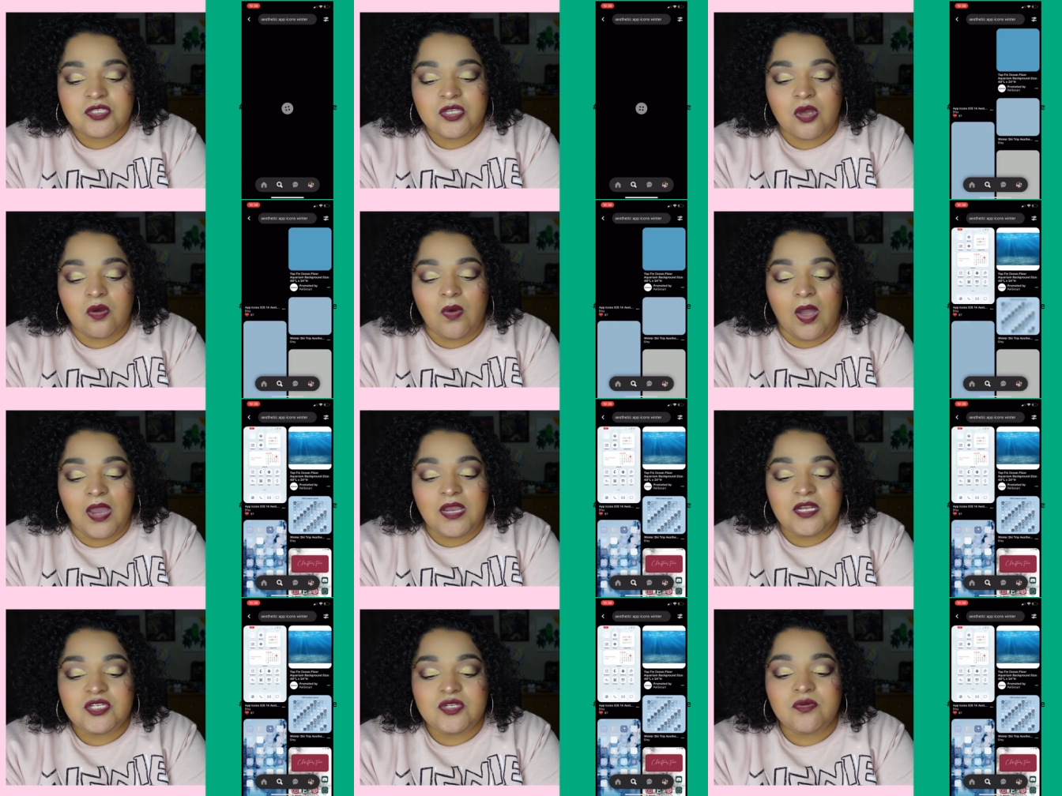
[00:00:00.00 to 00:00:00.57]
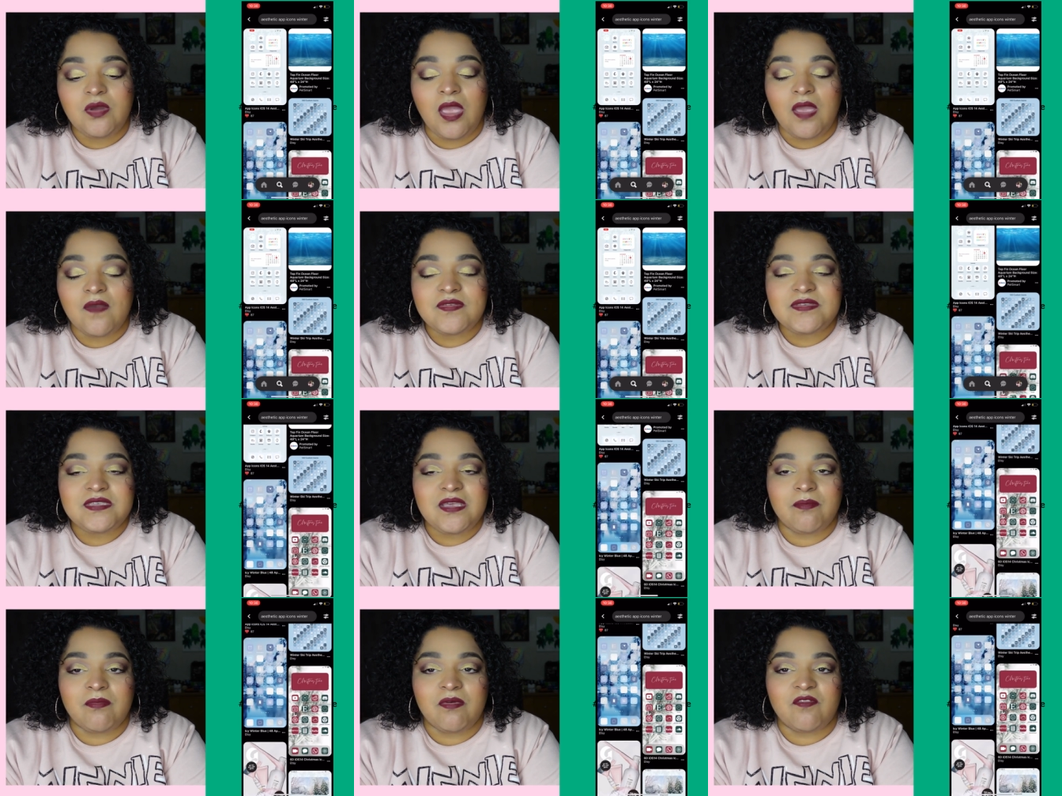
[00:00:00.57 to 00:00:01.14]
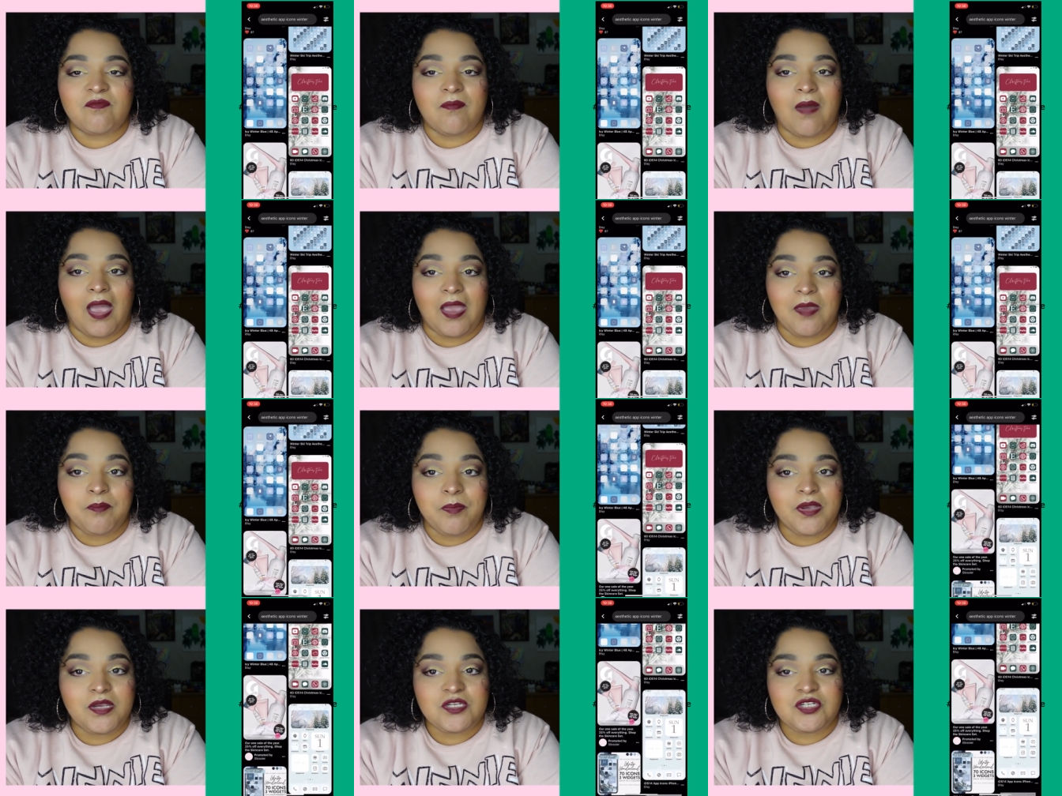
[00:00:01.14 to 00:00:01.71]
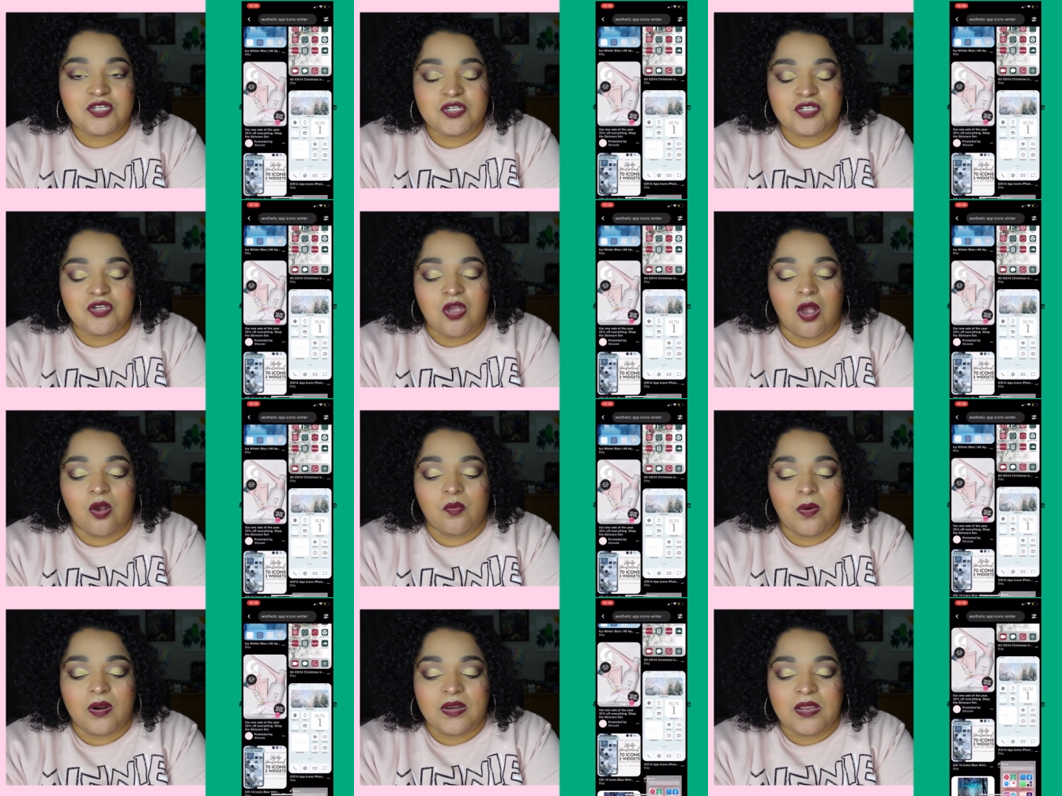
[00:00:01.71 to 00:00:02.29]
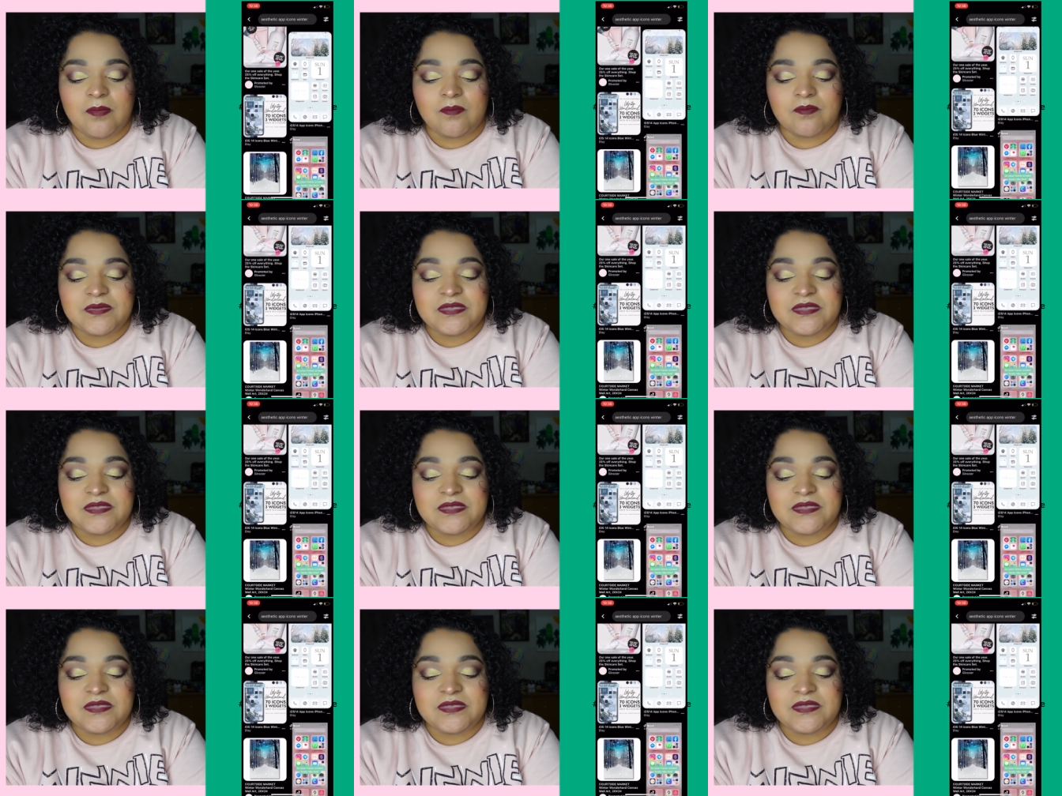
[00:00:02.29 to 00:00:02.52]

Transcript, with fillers: So I do have some of my pictures already